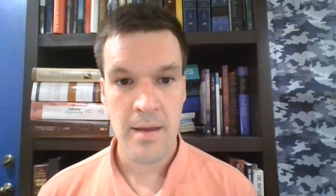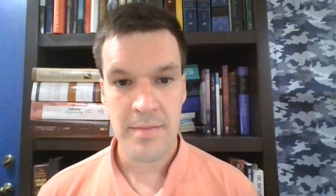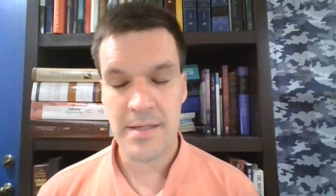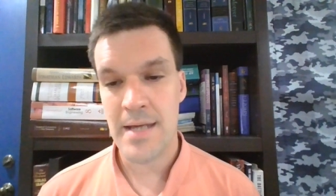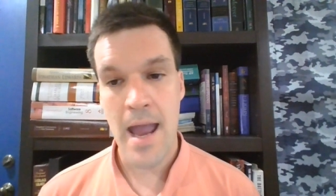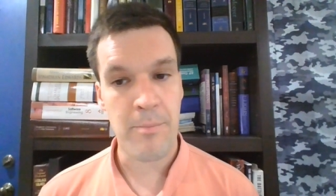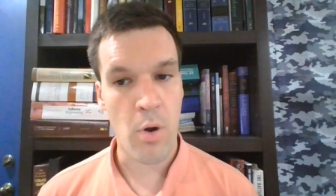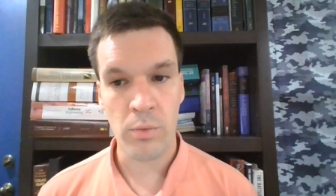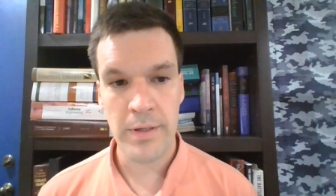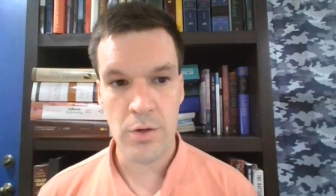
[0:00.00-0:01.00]
This gap
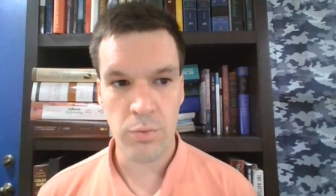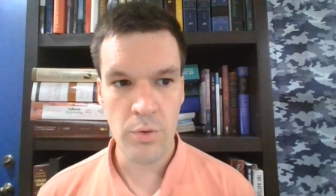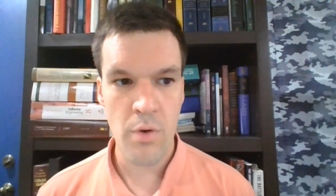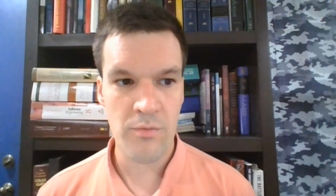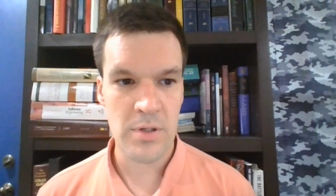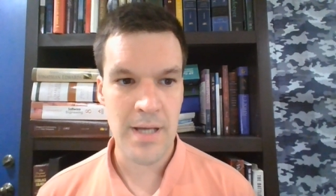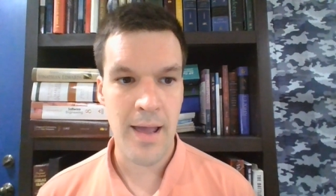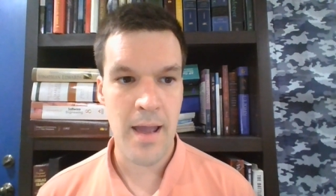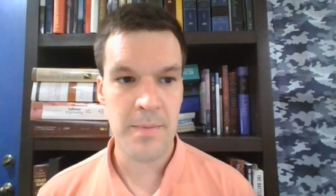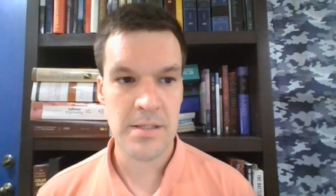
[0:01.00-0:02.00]
only grew over
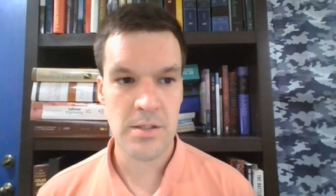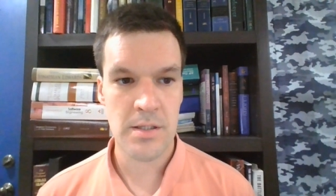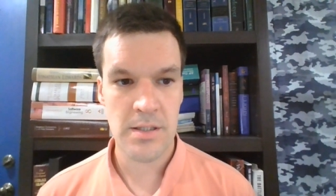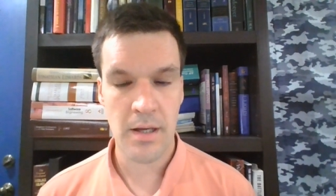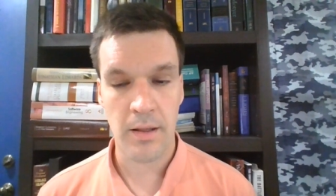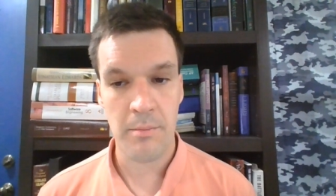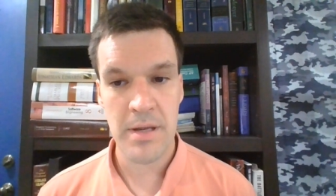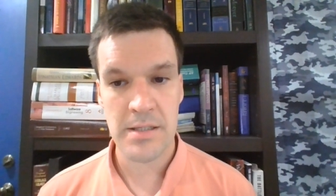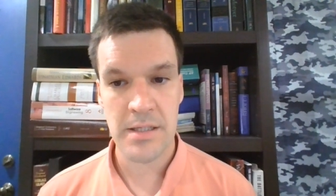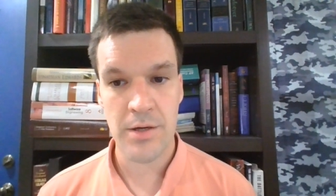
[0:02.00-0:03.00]
time as
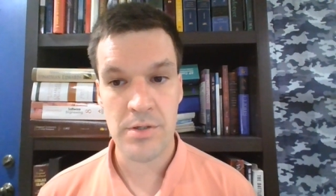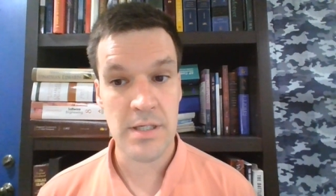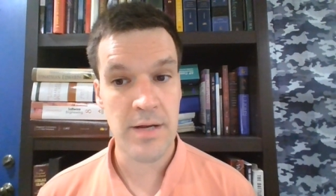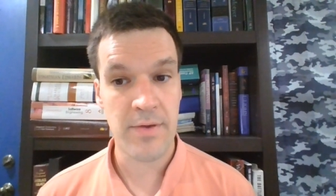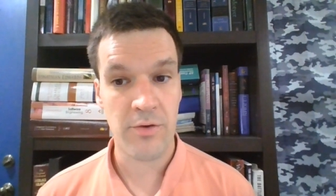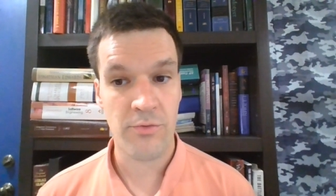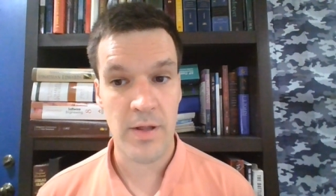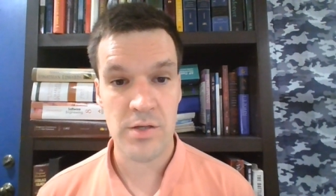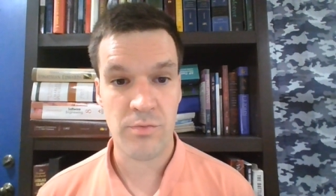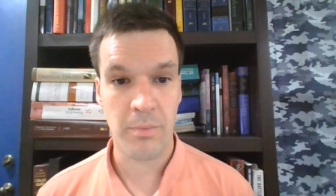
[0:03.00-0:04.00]
Columbia secured significant
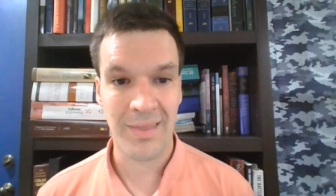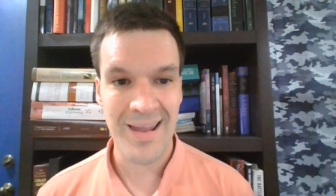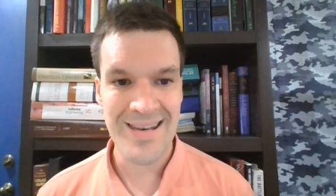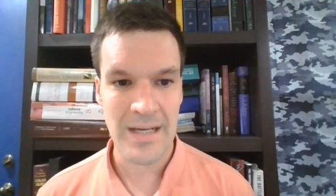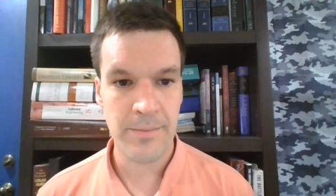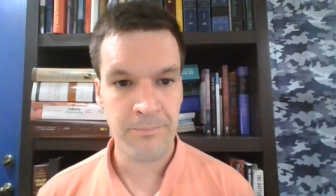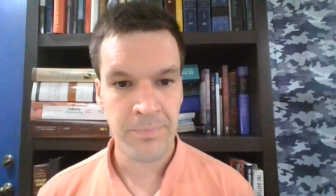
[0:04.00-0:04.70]
funds from London,